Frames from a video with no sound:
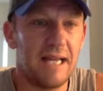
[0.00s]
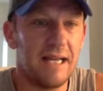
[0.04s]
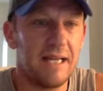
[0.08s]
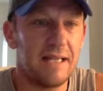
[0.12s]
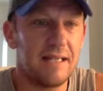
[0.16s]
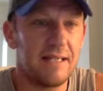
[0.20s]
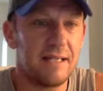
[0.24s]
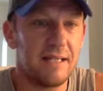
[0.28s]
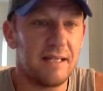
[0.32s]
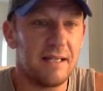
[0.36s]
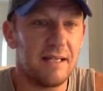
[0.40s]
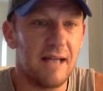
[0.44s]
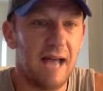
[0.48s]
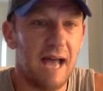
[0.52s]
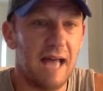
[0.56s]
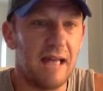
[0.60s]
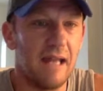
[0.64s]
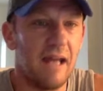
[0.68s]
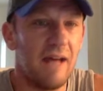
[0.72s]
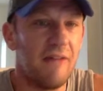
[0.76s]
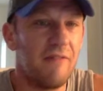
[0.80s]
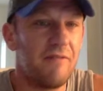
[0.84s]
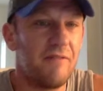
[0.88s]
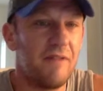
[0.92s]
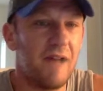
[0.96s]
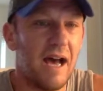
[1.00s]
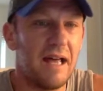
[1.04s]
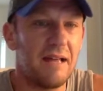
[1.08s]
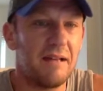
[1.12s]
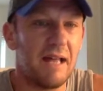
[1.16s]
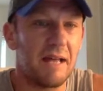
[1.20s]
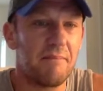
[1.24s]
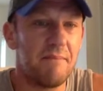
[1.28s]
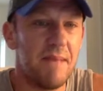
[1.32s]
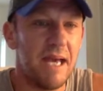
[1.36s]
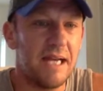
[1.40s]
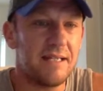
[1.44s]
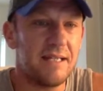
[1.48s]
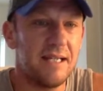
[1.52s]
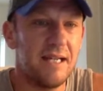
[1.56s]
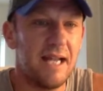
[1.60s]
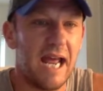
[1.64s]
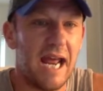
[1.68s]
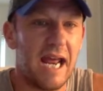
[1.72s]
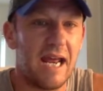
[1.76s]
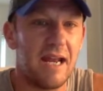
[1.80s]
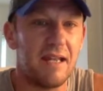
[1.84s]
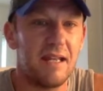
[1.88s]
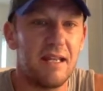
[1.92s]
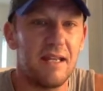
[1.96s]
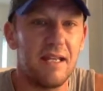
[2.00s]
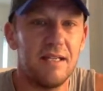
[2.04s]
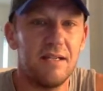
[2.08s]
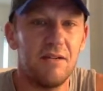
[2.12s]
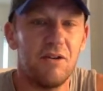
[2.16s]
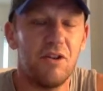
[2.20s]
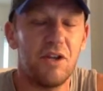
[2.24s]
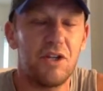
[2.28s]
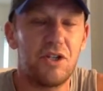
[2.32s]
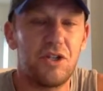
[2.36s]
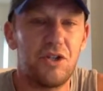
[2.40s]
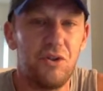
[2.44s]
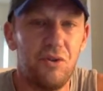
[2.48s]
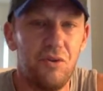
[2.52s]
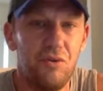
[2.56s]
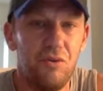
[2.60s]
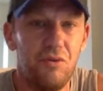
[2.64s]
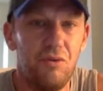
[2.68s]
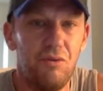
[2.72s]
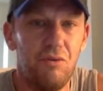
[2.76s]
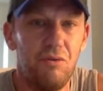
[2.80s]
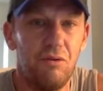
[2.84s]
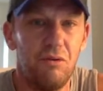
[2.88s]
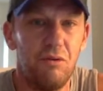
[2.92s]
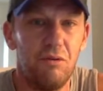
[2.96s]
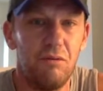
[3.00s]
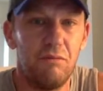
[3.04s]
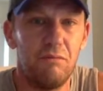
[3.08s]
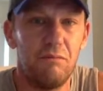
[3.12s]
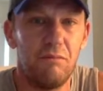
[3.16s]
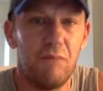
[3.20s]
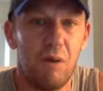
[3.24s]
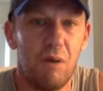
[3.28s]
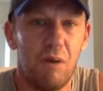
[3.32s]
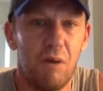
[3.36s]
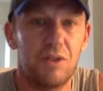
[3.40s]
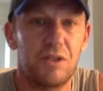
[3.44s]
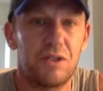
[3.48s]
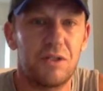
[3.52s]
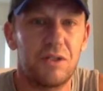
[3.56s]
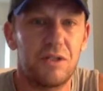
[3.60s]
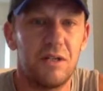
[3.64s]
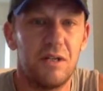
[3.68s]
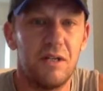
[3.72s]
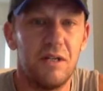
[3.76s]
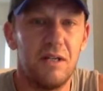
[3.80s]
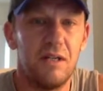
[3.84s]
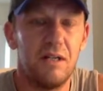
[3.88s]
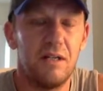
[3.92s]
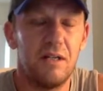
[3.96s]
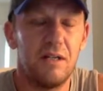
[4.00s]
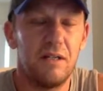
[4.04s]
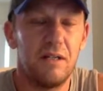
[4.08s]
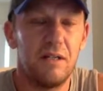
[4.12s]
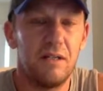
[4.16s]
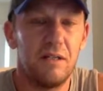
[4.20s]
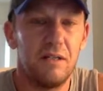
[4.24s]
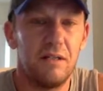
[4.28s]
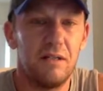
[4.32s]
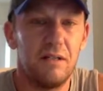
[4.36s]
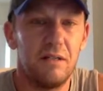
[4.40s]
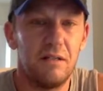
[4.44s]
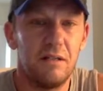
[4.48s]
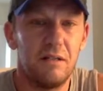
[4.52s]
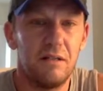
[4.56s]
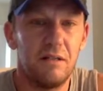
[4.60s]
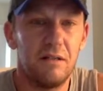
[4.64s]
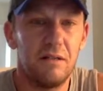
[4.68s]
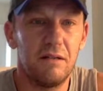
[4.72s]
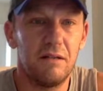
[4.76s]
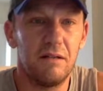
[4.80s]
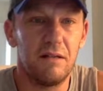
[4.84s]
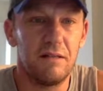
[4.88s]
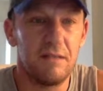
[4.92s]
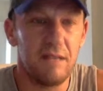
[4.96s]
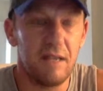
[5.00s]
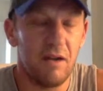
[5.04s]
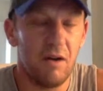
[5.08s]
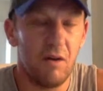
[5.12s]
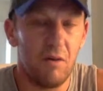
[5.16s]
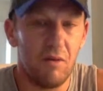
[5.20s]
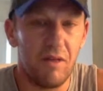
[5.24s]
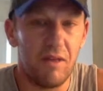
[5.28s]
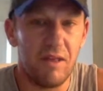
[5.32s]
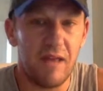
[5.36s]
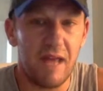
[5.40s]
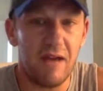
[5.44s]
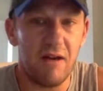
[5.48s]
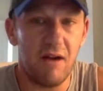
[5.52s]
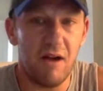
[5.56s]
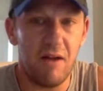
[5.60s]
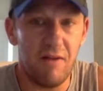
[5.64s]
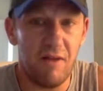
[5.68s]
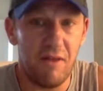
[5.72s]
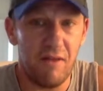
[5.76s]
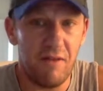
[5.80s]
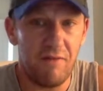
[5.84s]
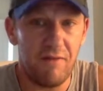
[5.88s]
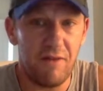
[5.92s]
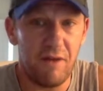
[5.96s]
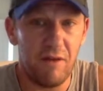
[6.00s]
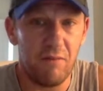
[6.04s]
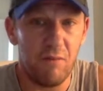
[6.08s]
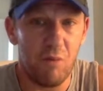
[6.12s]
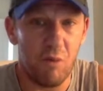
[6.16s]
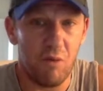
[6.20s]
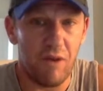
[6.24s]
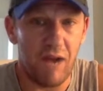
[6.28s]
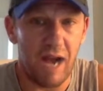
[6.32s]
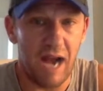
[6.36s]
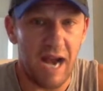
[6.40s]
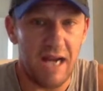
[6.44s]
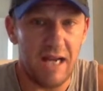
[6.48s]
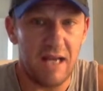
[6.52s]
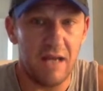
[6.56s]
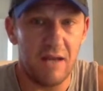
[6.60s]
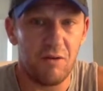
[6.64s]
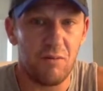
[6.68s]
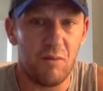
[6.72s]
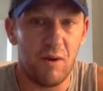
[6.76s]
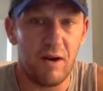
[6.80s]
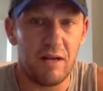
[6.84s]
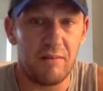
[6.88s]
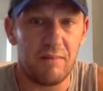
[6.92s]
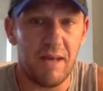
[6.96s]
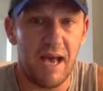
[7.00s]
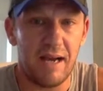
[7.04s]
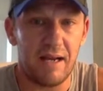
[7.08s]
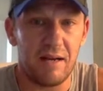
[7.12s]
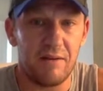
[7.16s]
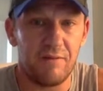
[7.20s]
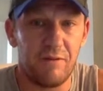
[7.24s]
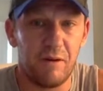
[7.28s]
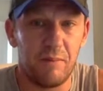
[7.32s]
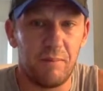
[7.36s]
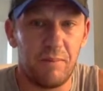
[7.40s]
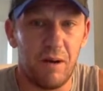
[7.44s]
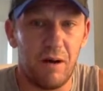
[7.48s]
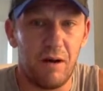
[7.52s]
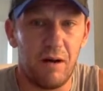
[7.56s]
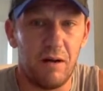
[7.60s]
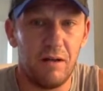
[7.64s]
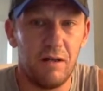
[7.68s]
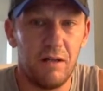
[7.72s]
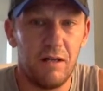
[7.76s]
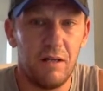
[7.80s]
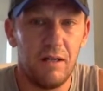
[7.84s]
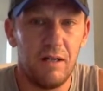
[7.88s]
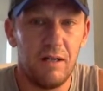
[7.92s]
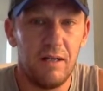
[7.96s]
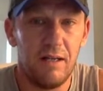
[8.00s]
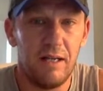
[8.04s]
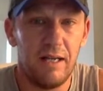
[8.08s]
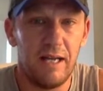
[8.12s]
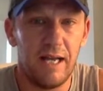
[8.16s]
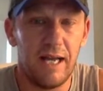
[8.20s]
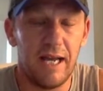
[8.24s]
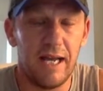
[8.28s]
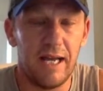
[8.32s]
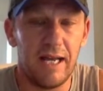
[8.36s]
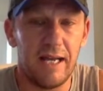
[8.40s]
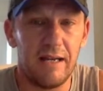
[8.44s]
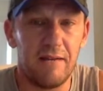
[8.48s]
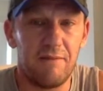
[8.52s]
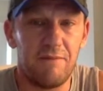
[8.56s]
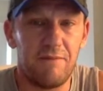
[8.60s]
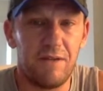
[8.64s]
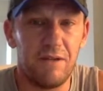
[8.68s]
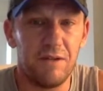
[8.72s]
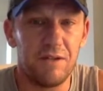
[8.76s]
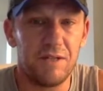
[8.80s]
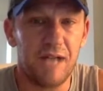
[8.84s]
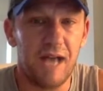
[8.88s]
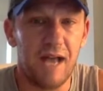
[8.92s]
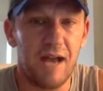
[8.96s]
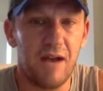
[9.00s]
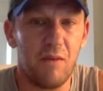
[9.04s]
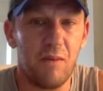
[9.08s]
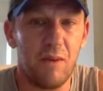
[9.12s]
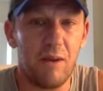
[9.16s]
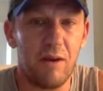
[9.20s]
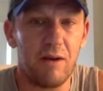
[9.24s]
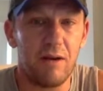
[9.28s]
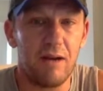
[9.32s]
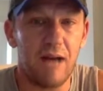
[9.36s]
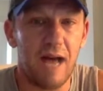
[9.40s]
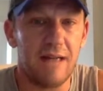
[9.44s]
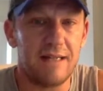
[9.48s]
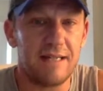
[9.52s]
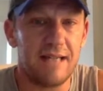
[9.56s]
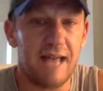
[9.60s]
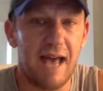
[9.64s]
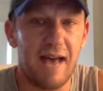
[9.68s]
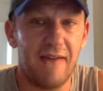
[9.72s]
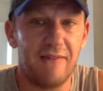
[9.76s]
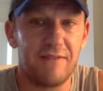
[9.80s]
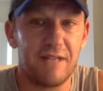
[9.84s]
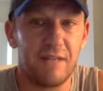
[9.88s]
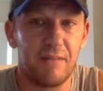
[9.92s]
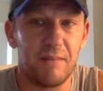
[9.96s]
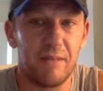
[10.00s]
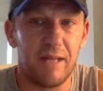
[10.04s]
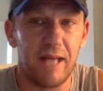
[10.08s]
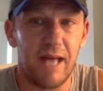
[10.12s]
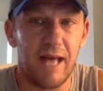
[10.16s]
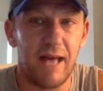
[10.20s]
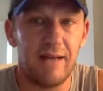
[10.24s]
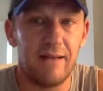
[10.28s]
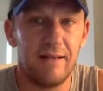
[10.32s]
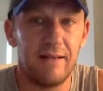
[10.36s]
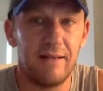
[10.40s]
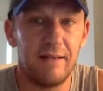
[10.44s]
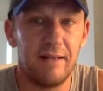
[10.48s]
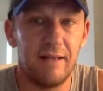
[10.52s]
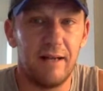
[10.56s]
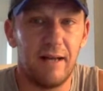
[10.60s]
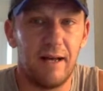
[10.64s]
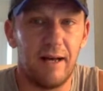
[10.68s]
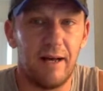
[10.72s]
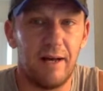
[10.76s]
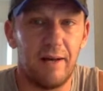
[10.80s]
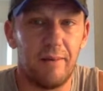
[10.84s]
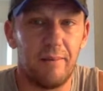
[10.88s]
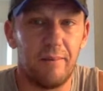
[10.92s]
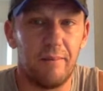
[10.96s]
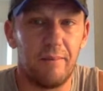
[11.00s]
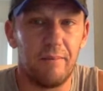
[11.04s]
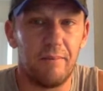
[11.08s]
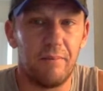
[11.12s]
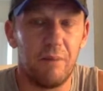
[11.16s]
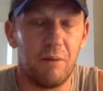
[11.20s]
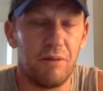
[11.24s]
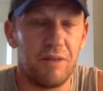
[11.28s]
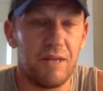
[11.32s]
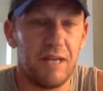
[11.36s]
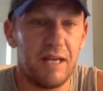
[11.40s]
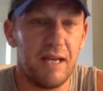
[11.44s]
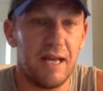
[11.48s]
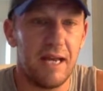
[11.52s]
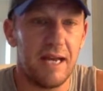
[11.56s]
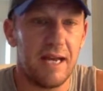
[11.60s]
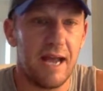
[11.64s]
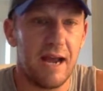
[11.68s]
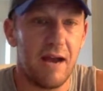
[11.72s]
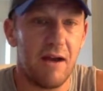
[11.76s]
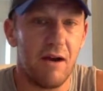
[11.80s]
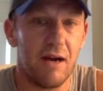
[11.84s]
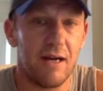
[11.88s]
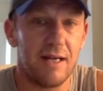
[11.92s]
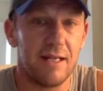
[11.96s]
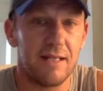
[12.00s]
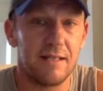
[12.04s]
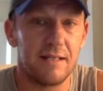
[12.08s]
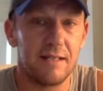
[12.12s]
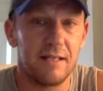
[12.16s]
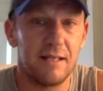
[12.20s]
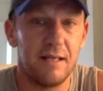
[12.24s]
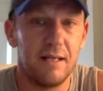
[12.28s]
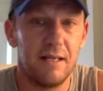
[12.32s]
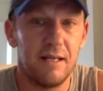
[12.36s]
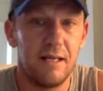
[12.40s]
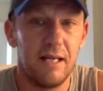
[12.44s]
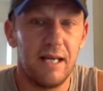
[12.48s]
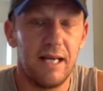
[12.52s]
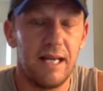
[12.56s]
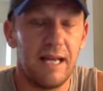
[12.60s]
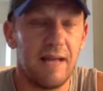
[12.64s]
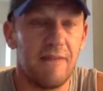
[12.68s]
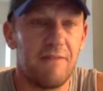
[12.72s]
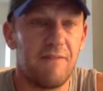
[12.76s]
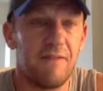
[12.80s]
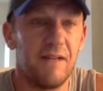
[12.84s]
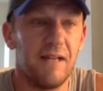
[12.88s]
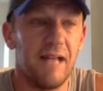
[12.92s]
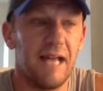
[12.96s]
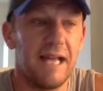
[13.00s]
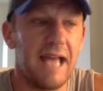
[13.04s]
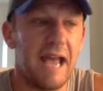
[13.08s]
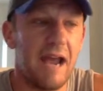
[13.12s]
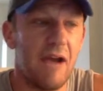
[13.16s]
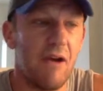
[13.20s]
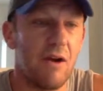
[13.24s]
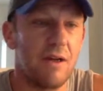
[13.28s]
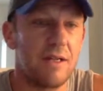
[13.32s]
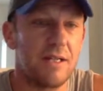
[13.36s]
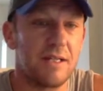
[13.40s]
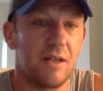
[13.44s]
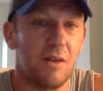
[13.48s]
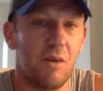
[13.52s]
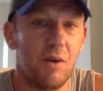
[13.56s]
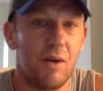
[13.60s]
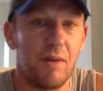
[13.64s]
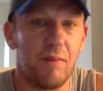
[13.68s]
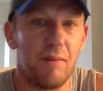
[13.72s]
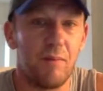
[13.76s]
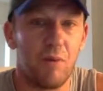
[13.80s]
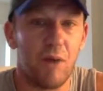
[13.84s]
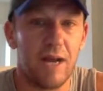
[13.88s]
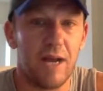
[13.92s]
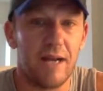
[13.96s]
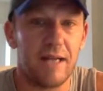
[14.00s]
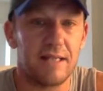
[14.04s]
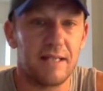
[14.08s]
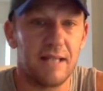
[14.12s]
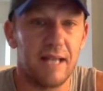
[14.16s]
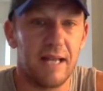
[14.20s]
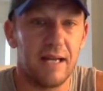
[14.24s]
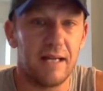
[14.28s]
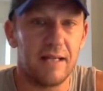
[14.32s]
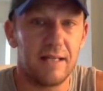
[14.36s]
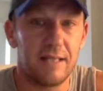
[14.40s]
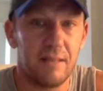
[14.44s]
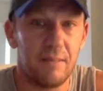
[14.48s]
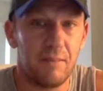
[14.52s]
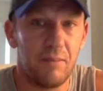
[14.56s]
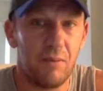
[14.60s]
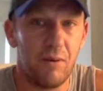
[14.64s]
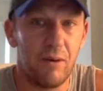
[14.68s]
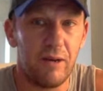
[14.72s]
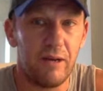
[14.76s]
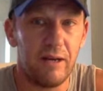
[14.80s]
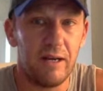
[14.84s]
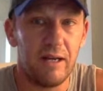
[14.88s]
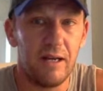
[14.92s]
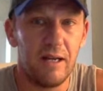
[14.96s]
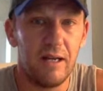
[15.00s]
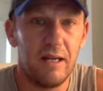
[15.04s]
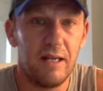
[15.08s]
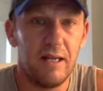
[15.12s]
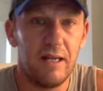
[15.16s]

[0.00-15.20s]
getting to. I love like Mixon, and these are the two most. They are out on the field more than any other running back in football, and it feels kind of weird not to have some of that. Both he and Harris, and I feel like Harris is going to break a slate at some point,